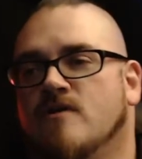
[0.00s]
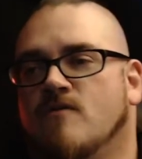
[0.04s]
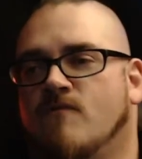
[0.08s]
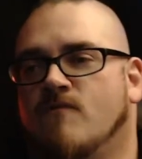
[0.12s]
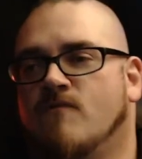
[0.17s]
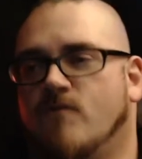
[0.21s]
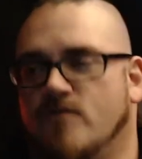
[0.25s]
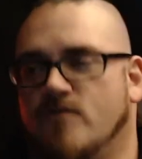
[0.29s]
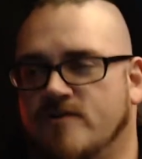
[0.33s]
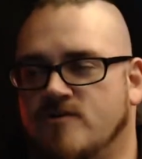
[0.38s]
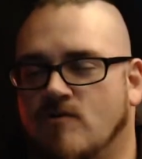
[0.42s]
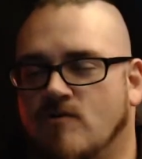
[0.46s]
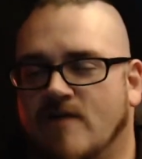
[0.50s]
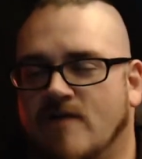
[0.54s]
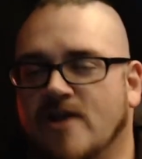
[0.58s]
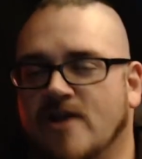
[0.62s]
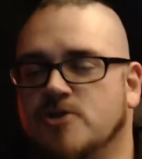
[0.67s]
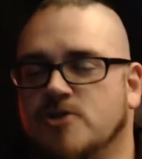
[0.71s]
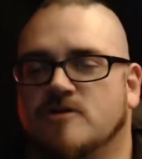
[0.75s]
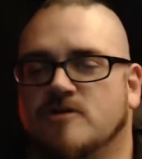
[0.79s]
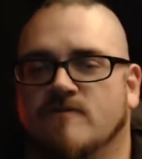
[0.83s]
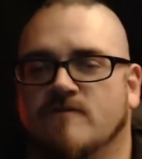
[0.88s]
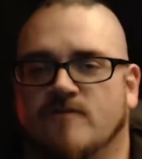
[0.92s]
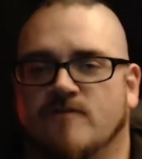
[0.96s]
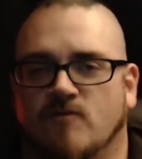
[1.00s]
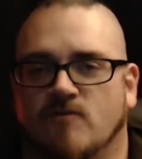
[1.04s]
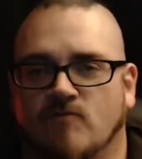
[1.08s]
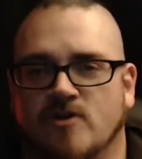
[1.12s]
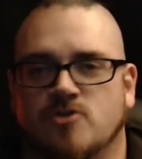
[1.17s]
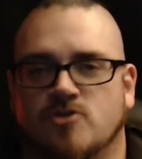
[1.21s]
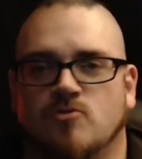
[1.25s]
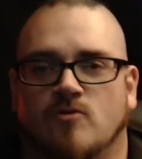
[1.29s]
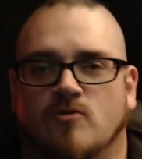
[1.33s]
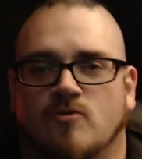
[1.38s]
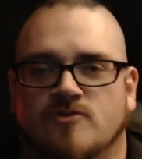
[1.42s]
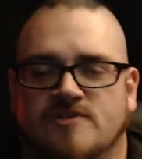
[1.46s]
for the duration of the
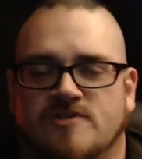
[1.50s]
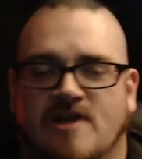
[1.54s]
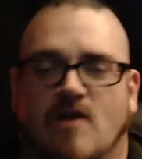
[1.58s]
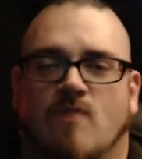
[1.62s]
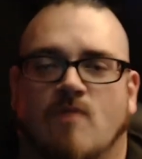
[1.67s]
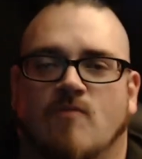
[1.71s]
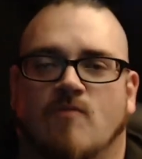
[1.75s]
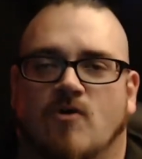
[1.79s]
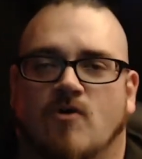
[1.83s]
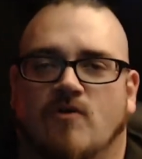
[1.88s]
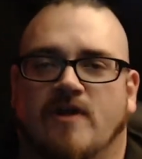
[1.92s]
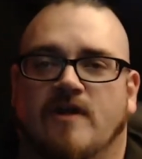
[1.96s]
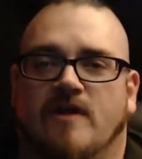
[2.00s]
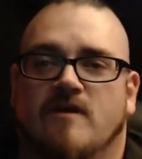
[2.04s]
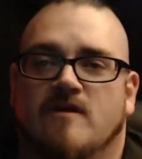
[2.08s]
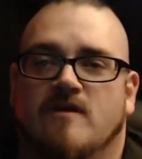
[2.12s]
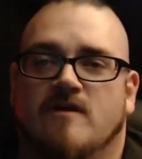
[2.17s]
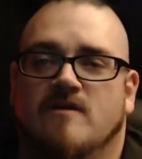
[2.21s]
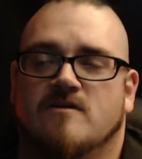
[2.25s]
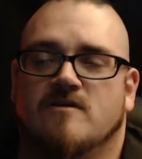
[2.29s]
ritual ceremony,